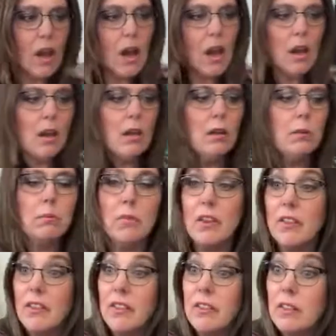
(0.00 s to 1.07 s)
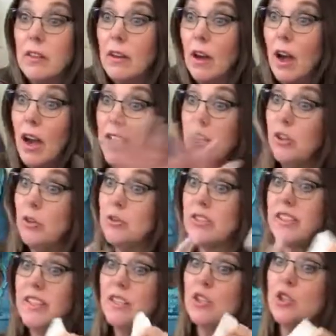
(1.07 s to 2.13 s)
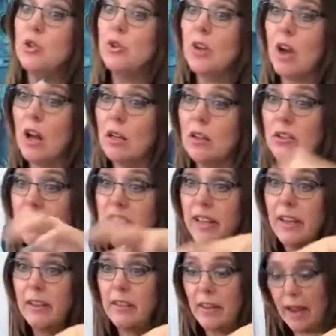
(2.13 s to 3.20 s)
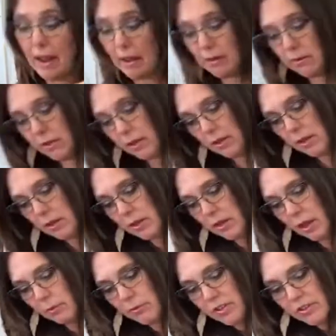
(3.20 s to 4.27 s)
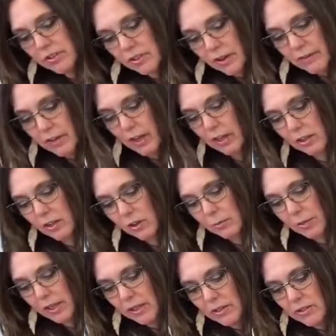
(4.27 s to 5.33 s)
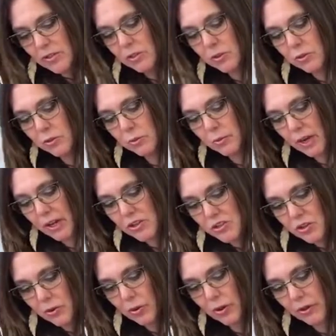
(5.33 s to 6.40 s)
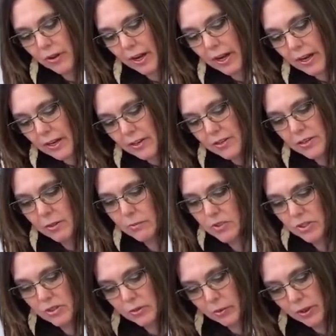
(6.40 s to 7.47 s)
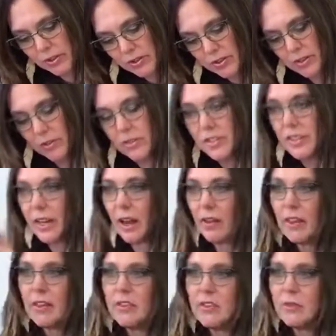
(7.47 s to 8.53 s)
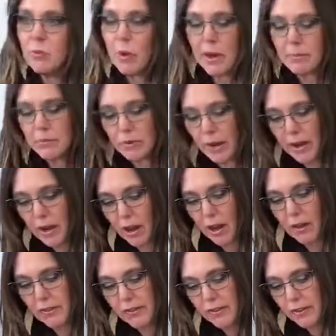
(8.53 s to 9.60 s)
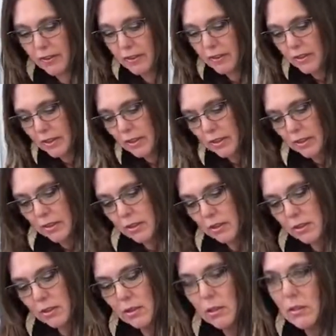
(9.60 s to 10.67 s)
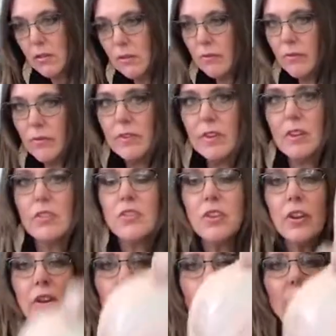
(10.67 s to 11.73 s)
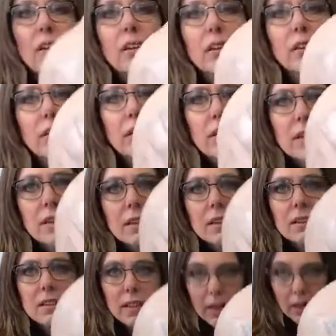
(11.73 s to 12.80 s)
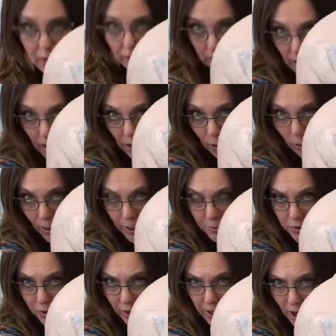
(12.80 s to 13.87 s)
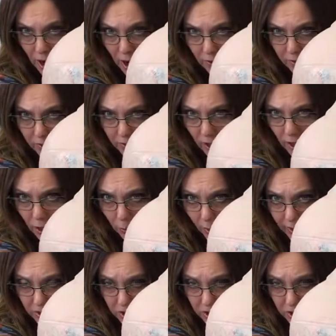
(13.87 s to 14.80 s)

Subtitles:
I use these two colors in that. I've got a little bit too much on right here, so I'm just going to see how that just wiped right off. I'll show you. See how that kind of wiped right off? It kind of wet